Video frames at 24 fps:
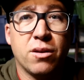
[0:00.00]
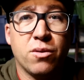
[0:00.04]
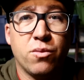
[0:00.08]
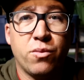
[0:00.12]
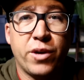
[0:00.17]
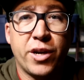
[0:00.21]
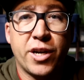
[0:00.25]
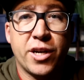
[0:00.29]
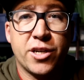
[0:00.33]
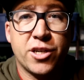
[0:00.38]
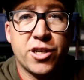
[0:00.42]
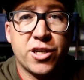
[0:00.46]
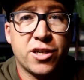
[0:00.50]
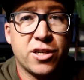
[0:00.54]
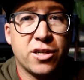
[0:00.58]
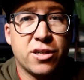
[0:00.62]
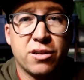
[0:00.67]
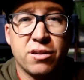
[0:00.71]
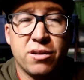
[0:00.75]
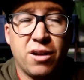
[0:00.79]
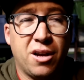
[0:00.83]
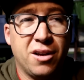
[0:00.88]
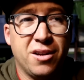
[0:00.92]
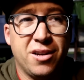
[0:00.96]

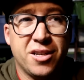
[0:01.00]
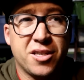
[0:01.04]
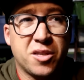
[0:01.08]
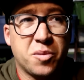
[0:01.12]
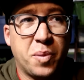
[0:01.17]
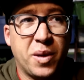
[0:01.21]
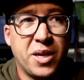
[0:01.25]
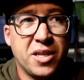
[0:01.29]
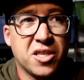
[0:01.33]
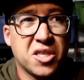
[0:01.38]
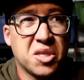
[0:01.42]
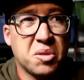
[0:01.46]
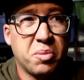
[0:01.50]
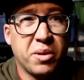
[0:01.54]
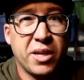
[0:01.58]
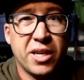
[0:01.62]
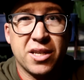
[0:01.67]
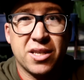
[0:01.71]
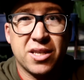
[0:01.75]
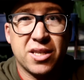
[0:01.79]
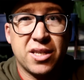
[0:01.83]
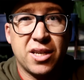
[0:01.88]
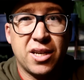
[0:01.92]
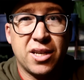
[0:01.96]
which it's been
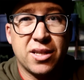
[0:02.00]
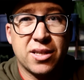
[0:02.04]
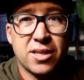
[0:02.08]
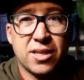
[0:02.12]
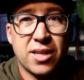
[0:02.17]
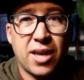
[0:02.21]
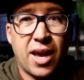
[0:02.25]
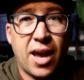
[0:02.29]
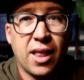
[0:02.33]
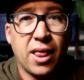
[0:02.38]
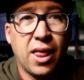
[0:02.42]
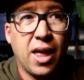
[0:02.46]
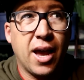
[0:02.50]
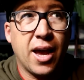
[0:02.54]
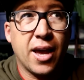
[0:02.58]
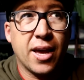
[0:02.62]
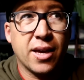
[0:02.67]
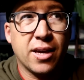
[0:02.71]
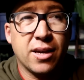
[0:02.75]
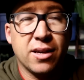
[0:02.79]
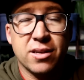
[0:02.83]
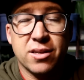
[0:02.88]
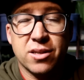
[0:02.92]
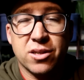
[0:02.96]
split since
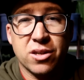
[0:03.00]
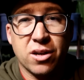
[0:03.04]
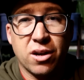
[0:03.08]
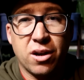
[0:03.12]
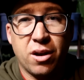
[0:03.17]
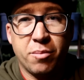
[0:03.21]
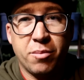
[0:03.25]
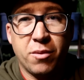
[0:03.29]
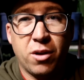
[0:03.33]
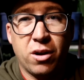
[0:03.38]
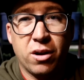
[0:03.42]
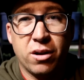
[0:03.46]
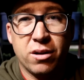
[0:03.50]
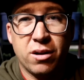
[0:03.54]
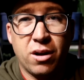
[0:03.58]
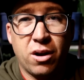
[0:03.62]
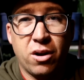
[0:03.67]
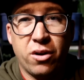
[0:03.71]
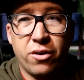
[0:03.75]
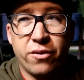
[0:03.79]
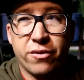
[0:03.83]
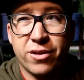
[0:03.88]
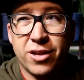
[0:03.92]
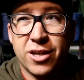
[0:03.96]
LA, so I'm not
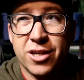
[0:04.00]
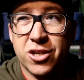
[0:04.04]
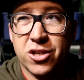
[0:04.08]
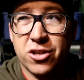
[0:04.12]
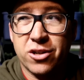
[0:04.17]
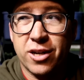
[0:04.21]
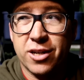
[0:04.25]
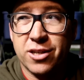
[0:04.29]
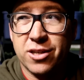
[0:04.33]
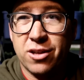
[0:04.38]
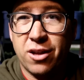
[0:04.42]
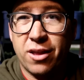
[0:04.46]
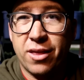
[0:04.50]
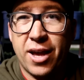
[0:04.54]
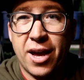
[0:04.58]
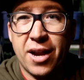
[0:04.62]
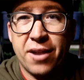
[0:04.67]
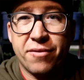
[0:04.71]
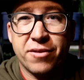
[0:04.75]
overly stressed on that.